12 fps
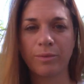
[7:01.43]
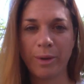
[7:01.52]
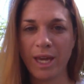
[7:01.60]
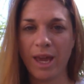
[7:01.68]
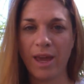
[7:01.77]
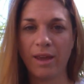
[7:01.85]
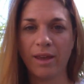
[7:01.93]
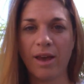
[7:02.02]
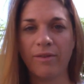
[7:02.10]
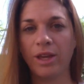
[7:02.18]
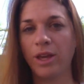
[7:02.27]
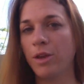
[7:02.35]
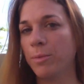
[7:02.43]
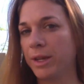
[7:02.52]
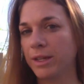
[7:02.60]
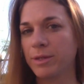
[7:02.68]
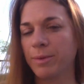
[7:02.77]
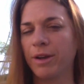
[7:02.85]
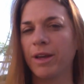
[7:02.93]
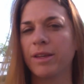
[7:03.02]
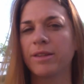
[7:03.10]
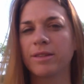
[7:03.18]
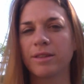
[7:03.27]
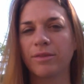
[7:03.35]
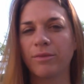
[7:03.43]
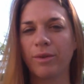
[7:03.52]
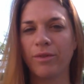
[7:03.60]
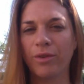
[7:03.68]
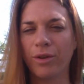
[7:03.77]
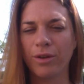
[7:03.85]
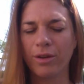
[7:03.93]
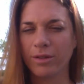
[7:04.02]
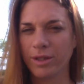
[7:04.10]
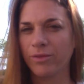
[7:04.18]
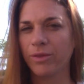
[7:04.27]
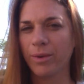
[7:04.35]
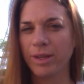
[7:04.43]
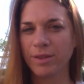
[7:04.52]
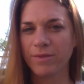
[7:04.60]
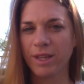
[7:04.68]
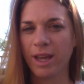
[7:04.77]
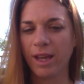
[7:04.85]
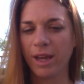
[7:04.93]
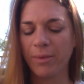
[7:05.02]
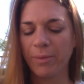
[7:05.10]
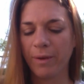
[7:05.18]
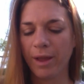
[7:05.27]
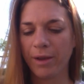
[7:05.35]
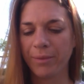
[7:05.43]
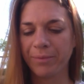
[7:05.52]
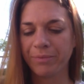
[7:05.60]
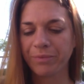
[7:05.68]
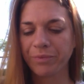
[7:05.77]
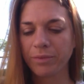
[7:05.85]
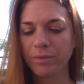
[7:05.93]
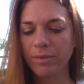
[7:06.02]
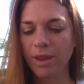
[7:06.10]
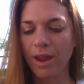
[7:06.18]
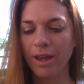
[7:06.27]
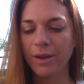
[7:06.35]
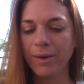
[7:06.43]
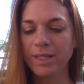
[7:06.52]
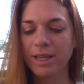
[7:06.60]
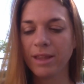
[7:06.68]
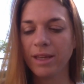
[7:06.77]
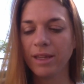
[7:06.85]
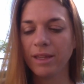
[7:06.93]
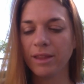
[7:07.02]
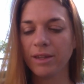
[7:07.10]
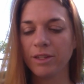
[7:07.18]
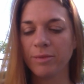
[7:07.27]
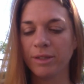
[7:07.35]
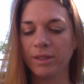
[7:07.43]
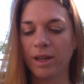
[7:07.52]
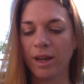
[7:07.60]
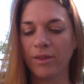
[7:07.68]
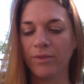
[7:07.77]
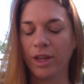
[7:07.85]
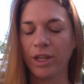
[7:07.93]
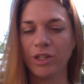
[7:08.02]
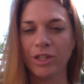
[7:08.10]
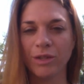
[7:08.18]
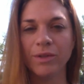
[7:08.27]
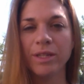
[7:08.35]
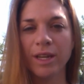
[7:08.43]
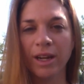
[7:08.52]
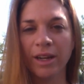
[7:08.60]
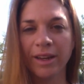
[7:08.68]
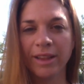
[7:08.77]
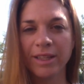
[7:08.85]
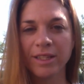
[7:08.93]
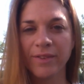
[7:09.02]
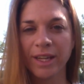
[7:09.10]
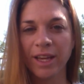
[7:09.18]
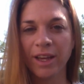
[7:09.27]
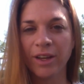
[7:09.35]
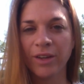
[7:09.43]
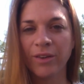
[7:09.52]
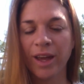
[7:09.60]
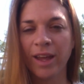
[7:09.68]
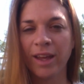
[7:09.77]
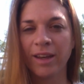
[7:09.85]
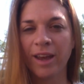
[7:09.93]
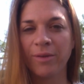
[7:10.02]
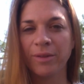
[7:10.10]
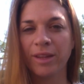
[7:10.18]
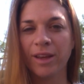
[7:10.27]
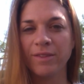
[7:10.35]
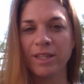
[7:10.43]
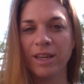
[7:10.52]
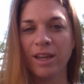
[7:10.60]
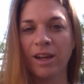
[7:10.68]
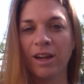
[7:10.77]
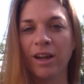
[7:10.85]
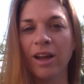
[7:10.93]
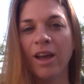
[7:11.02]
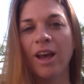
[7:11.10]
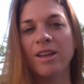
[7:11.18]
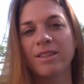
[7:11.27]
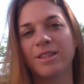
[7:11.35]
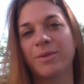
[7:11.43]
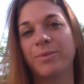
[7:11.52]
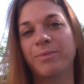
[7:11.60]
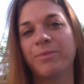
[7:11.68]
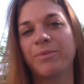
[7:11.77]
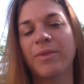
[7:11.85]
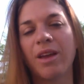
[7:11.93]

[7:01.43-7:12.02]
being having a human experience. We've heard different ways of saying it, but anyways, I think that there's been a lot of good juice here in this video, and I would love to hear some